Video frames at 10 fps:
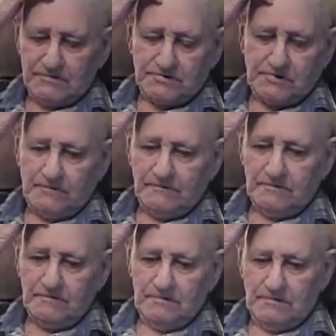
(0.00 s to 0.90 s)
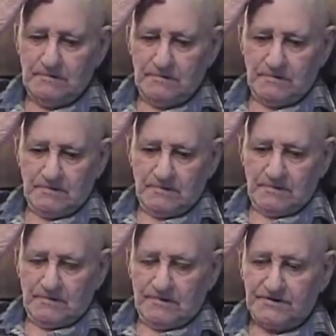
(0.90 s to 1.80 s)
several
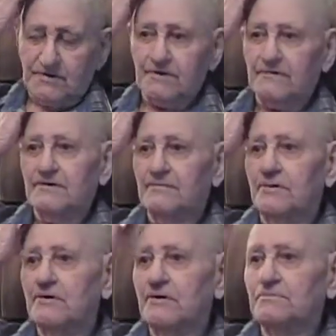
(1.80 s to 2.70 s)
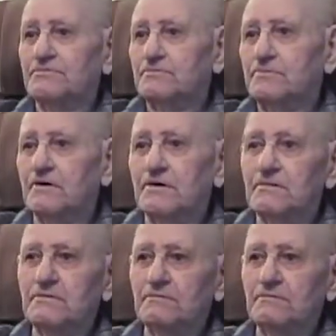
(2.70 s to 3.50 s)
incendiary bombs, man, a